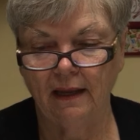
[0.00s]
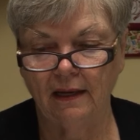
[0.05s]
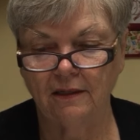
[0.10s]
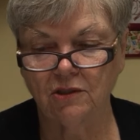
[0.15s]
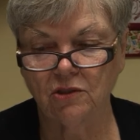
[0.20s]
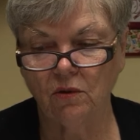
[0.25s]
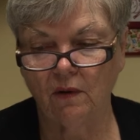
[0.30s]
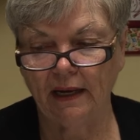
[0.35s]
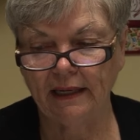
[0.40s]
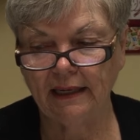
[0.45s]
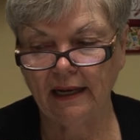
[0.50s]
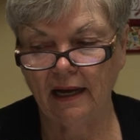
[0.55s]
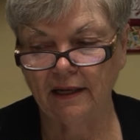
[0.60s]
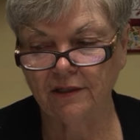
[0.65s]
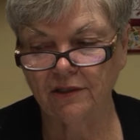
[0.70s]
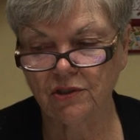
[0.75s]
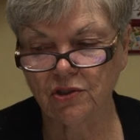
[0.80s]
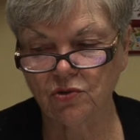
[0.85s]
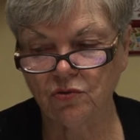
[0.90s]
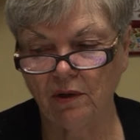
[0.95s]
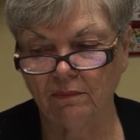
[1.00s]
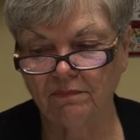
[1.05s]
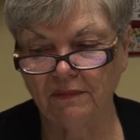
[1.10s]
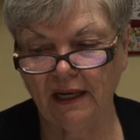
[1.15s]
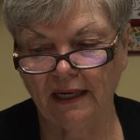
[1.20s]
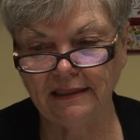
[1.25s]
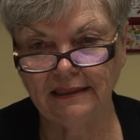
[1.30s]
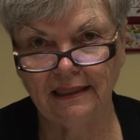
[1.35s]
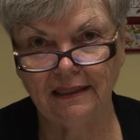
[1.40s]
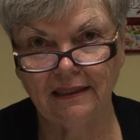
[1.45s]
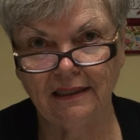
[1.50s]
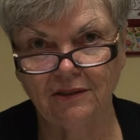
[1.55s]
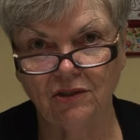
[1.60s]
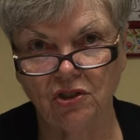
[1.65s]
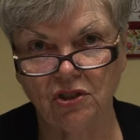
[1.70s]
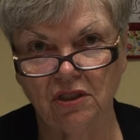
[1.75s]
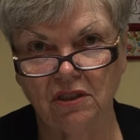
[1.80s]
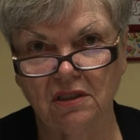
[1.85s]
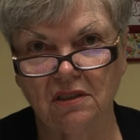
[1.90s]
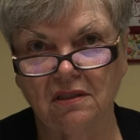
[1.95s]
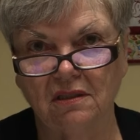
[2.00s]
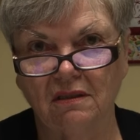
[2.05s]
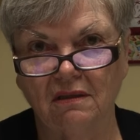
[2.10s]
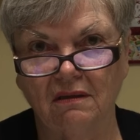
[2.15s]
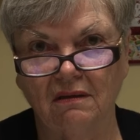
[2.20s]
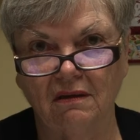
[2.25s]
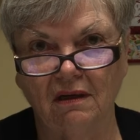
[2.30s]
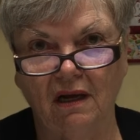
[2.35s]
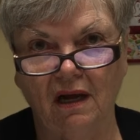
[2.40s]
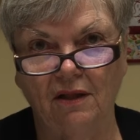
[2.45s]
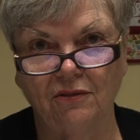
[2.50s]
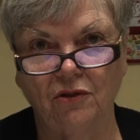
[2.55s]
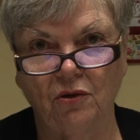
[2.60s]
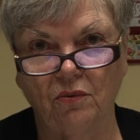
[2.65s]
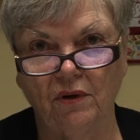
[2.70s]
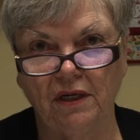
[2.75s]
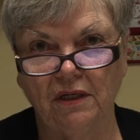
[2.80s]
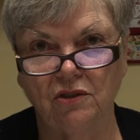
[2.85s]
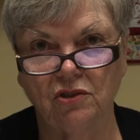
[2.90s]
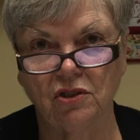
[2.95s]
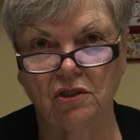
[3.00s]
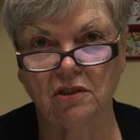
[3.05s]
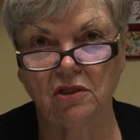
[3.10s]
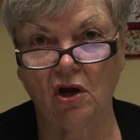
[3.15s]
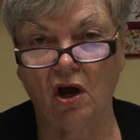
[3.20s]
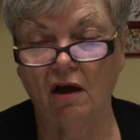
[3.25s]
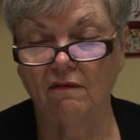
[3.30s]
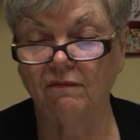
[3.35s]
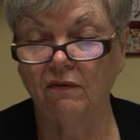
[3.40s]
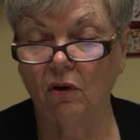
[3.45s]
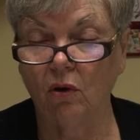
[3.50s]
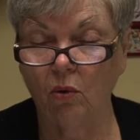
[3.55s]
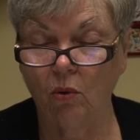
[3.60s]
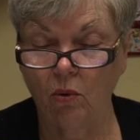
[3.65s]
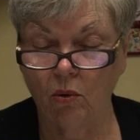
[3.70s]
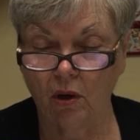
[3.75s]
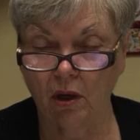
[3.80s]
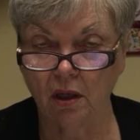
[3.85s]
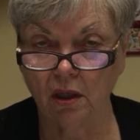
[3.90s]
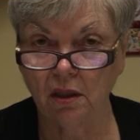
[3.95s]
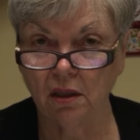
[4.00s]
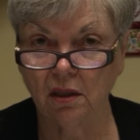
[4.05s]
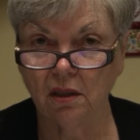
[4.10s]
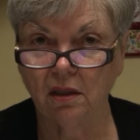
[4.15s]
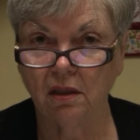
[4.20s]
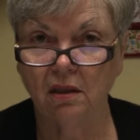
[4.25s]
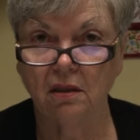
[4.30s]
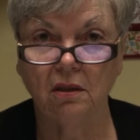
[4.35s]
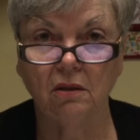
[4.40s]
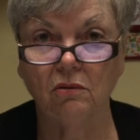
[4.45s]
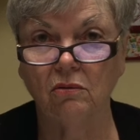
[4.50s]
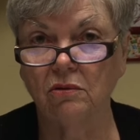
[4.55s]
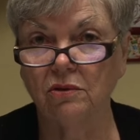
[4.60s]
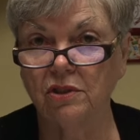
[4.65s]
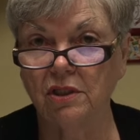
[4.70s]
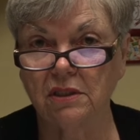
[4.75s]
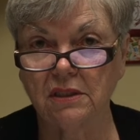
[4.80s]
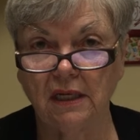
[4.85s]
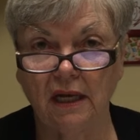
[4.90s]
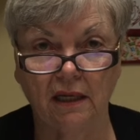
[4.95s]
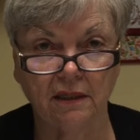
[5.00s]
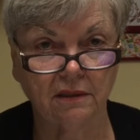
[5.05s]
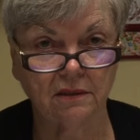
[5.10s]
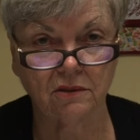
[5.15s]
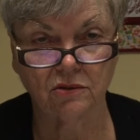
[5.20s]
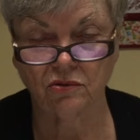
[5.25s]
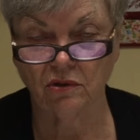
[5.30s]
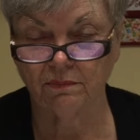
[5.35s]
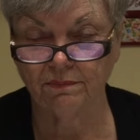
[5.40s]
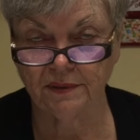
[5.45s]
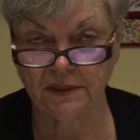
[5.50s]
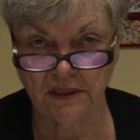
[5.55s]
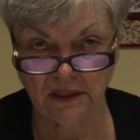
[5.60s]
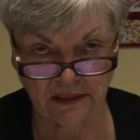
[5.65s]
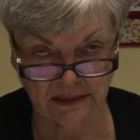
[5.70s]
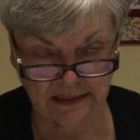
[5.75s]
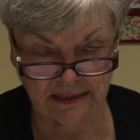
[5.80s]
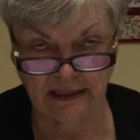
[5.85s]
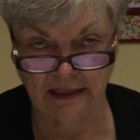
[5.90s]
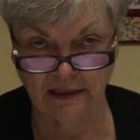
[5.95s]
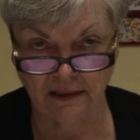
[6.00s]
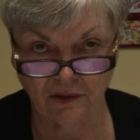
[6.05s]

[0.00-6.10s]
So I cut a strip 19 inches, cut 3 inches off. Or you can just cut a strip 16